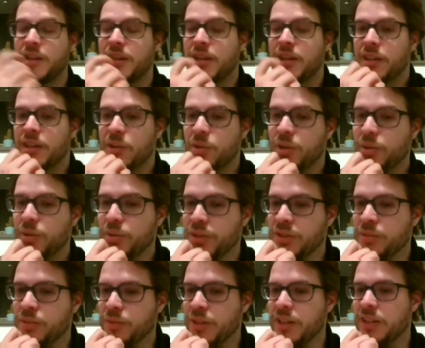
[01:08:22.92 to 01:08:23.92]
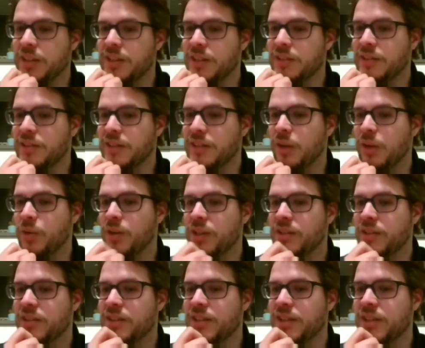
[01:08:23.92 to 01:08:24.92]
the only reason why they look
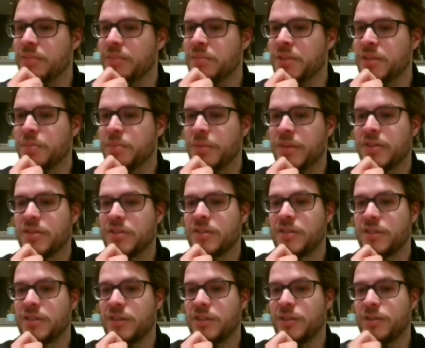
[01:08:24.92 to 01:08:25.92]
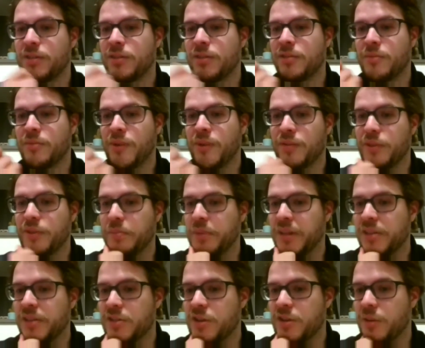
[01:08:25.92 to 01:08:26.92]
at Diem is because, you know, one of the
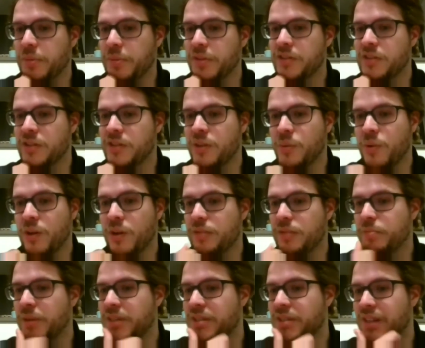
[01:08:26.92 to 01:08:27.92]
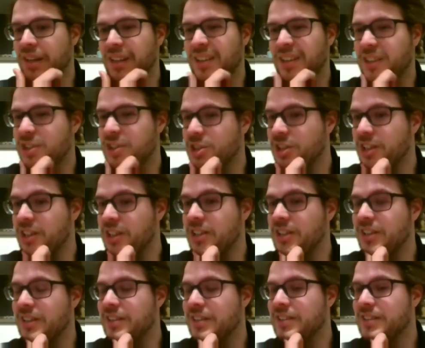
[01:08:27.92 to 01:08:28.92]
biggest companies in the world basically initiated
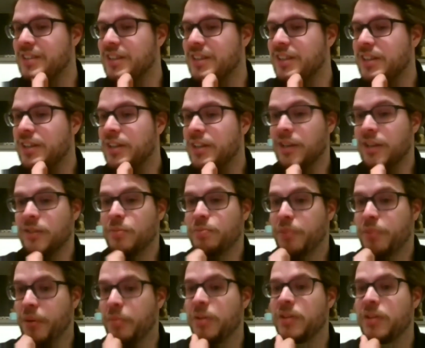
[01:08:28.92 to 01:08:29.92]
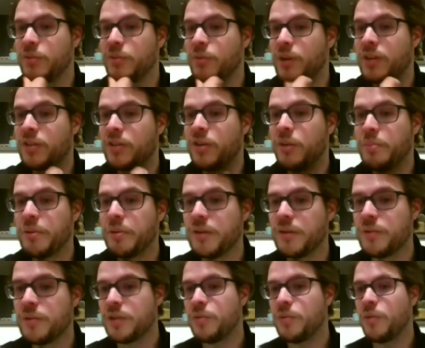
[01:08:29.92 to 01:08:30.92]
it, and probably the one company
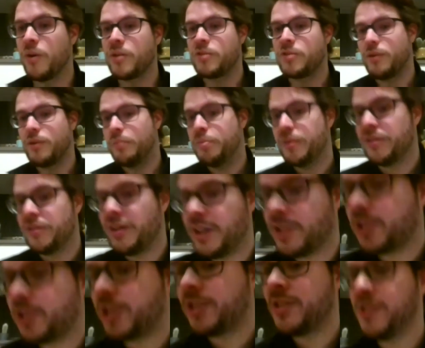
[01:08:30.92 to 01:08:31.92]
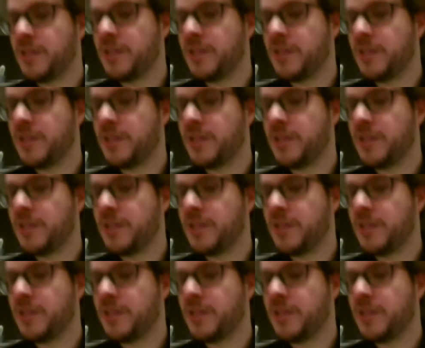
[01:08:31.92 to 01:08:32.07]
with the worst reputation